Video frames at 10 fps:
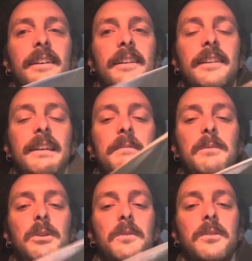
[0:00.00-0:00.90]
Yeah,
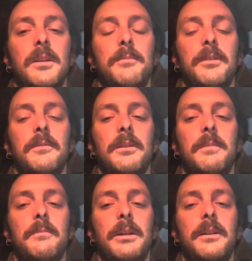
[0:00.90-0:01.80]
maybe a little grippier would have
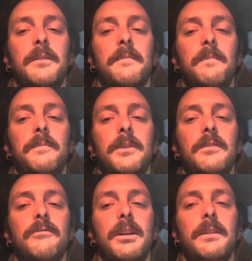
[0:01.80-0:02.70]
been better, but it's
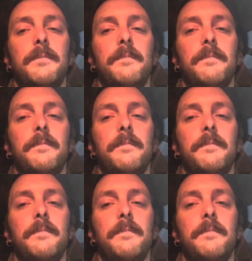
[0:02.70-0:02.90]
fine.